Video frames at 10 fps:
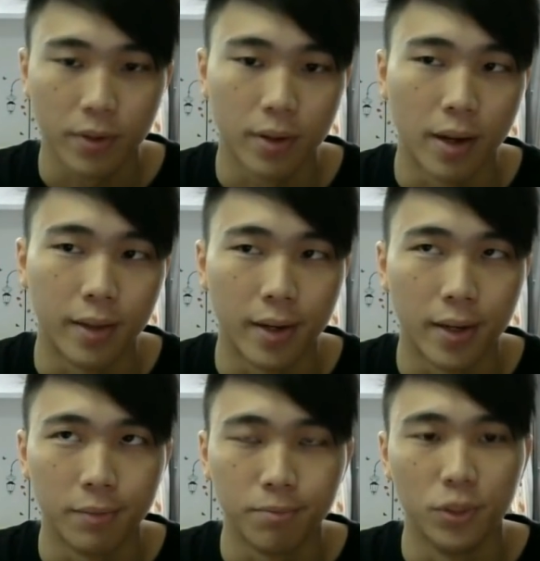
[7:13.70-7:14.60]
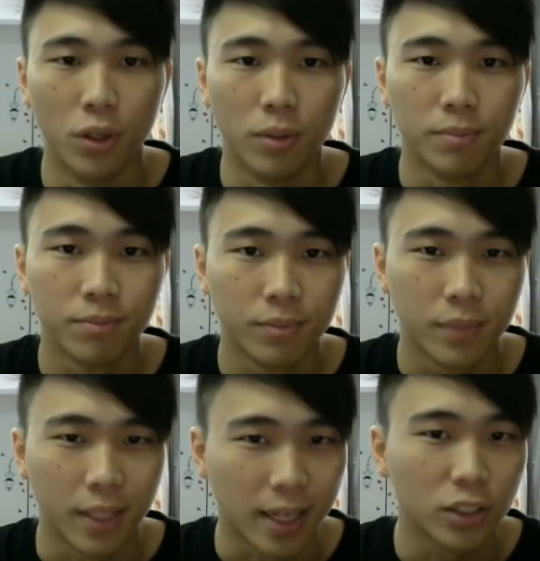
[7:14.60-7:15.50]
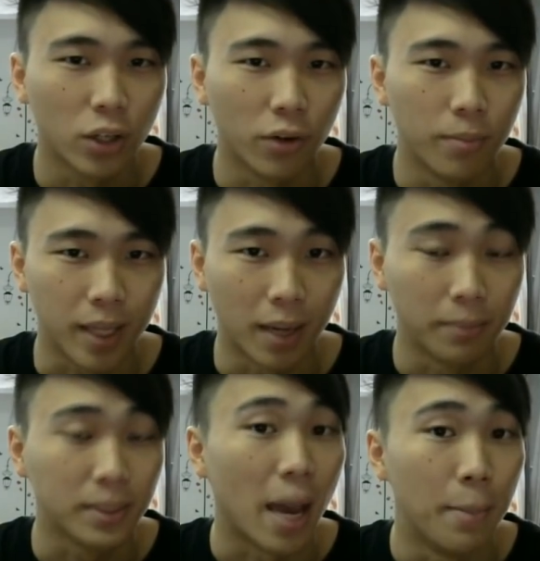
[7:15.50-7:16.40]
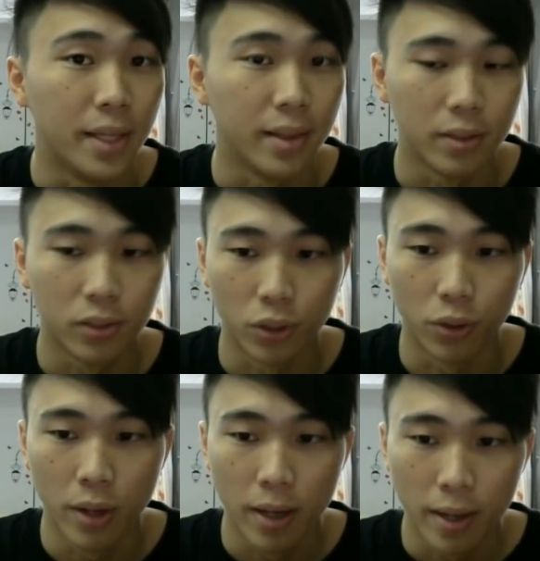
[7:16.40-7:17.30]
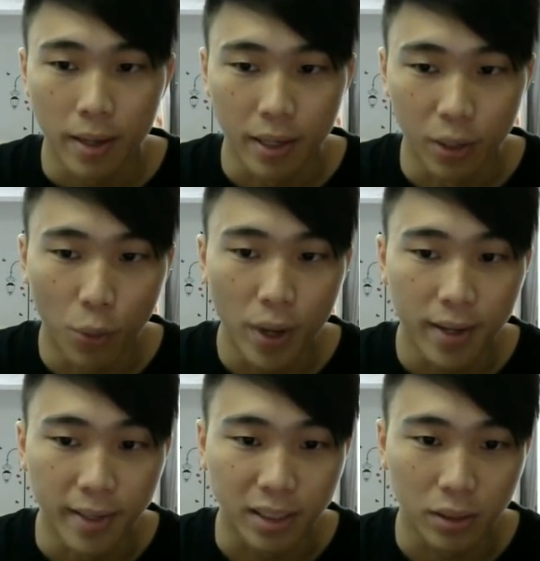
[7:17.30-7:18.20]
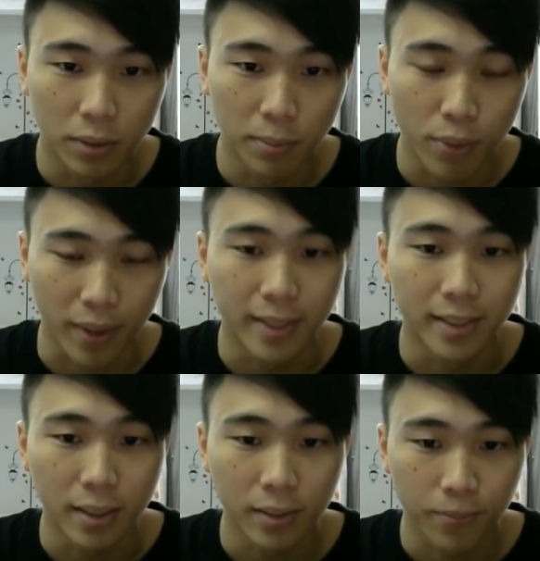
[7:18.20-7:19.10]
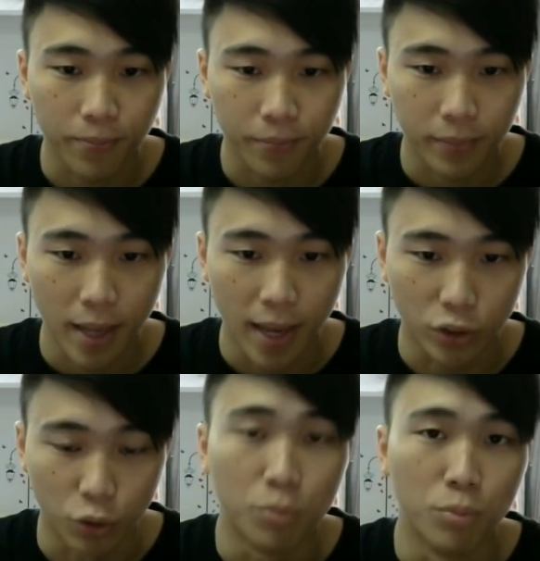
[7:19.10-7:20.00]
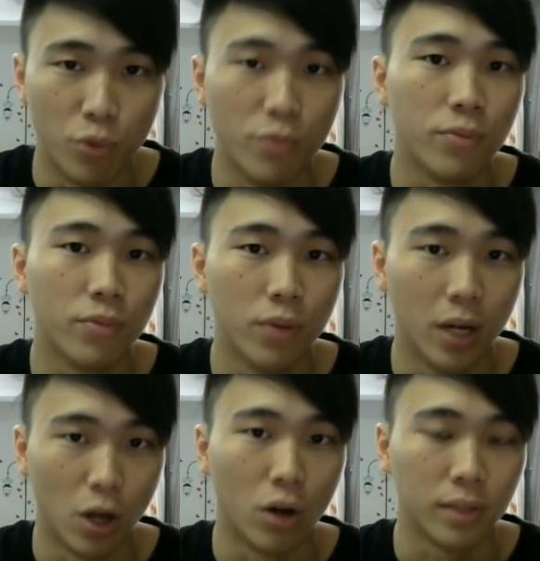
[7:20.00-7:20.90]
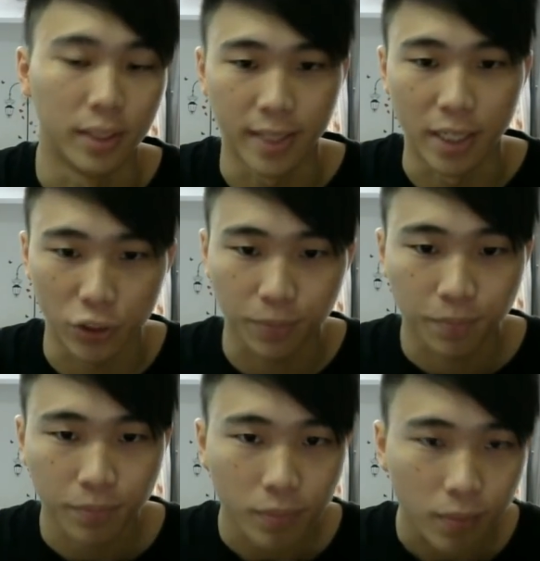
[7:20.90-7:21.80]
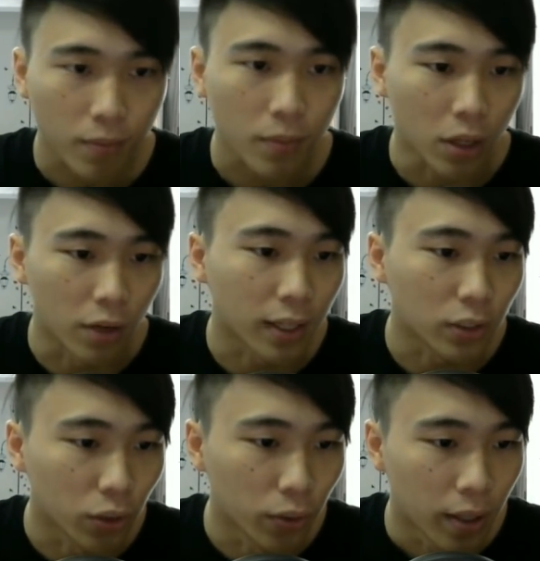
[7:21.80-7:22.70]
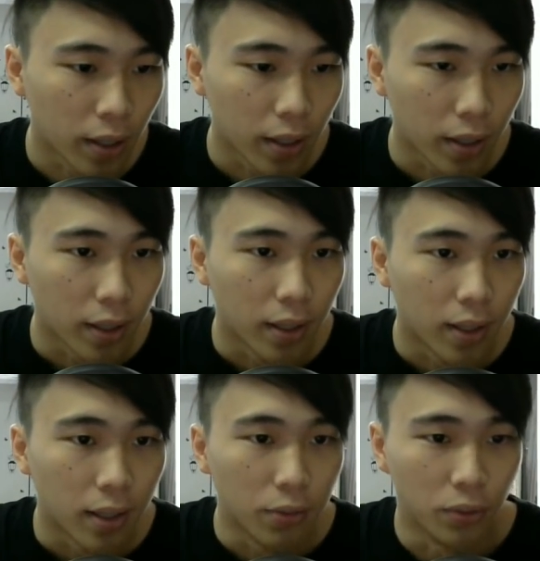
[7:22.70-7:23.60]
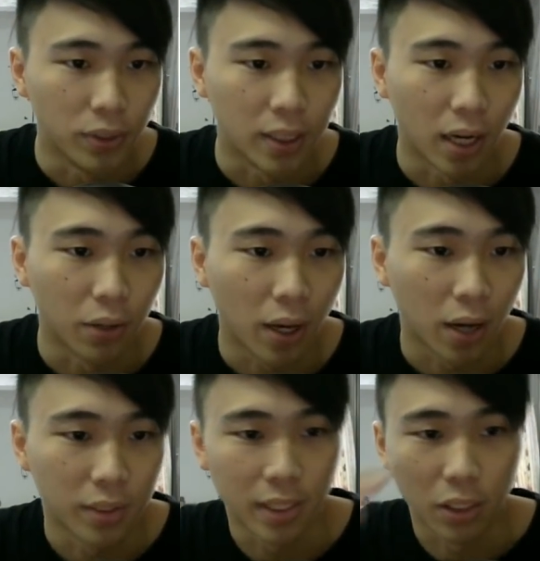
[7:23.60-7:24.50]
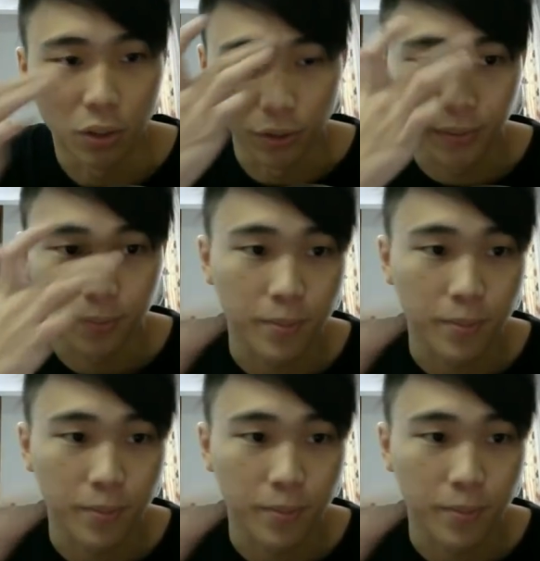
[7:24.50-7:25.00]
and then, you know, it kind of becomes a habit. So in a way, it's practicing as you move along the stage. Alright, so we'll see how this thing goes.